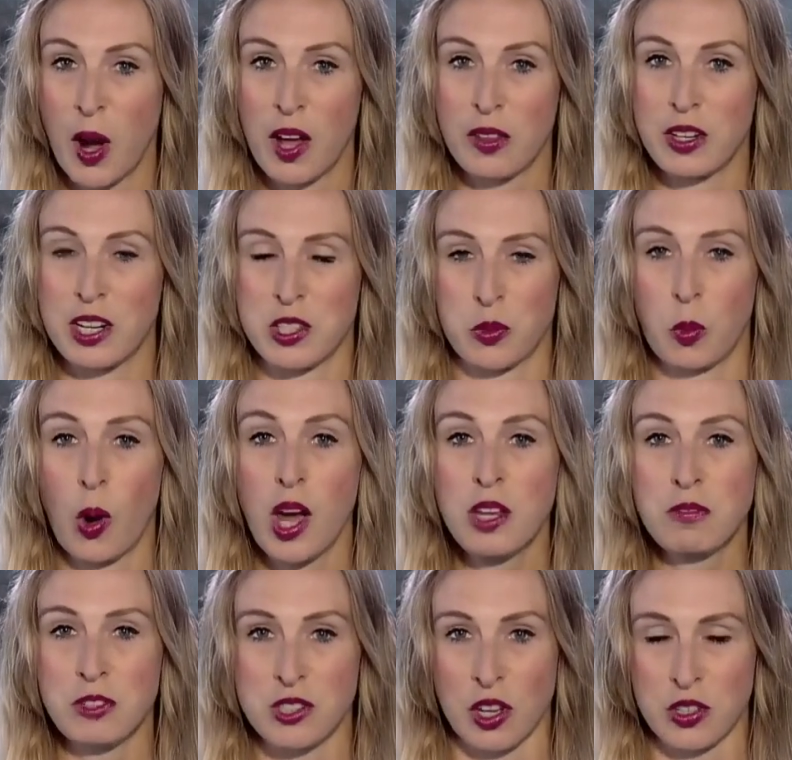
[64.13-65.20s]
well that his
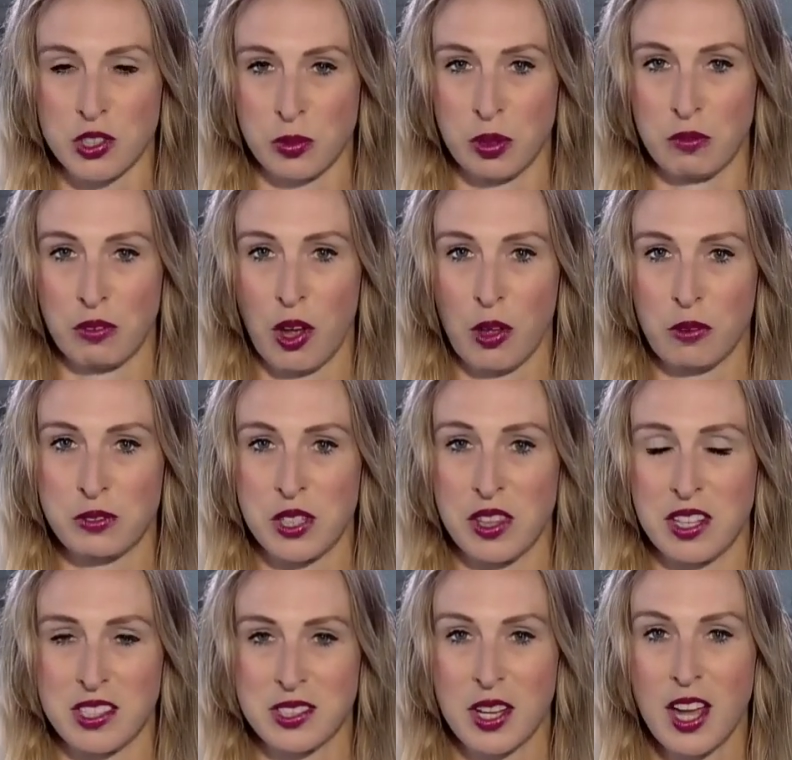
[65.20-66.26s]
wife is also involved in
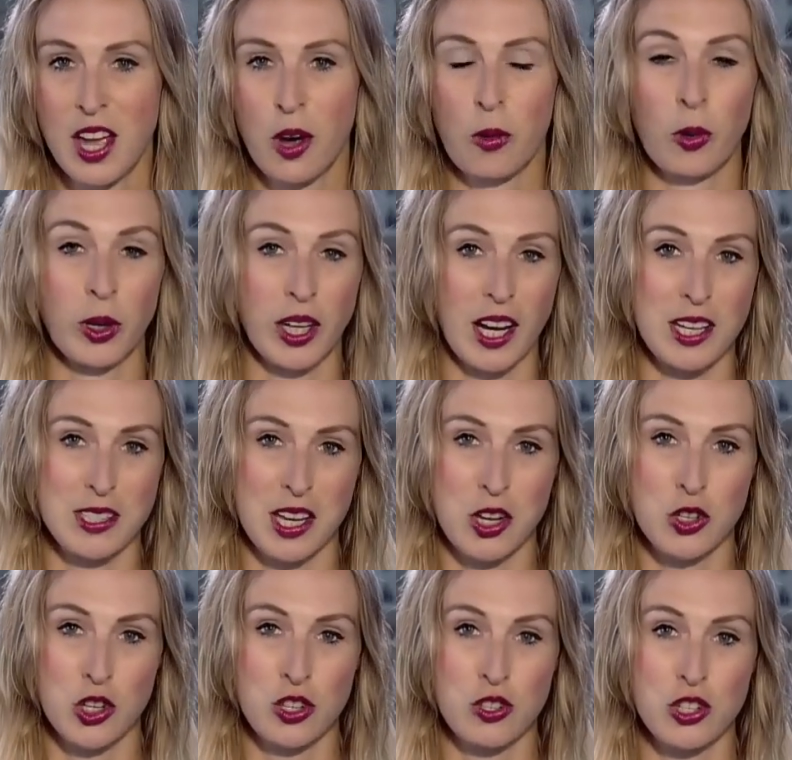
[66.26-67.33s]
this
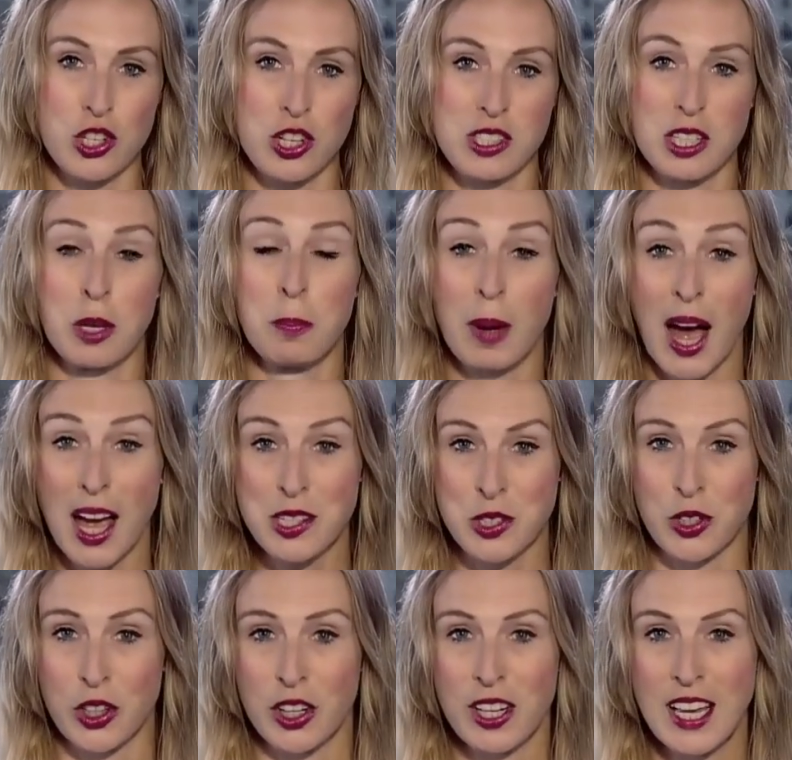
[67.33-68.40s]
organization. She's an
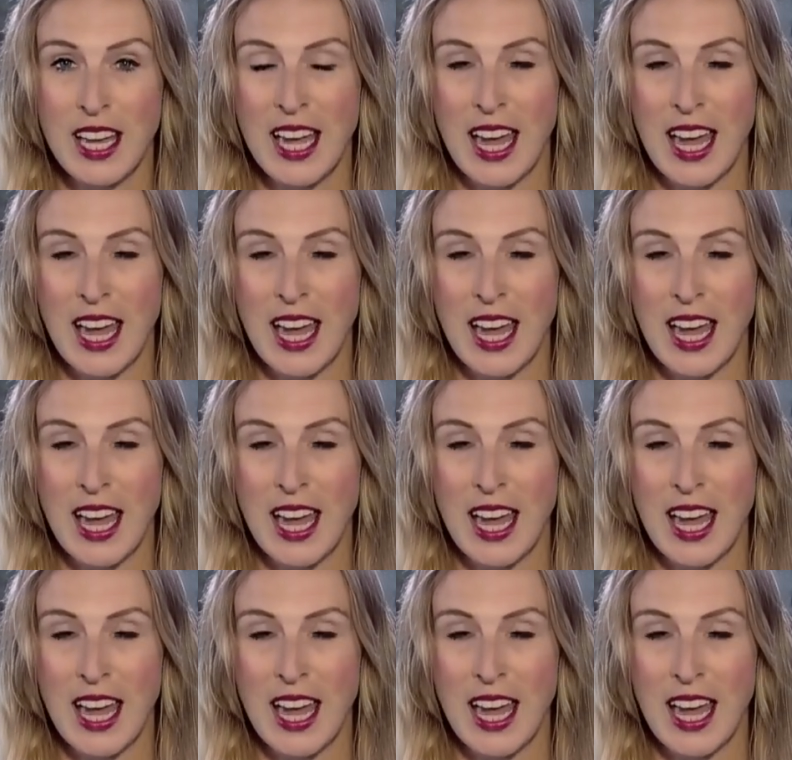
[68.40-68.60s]
ambassador,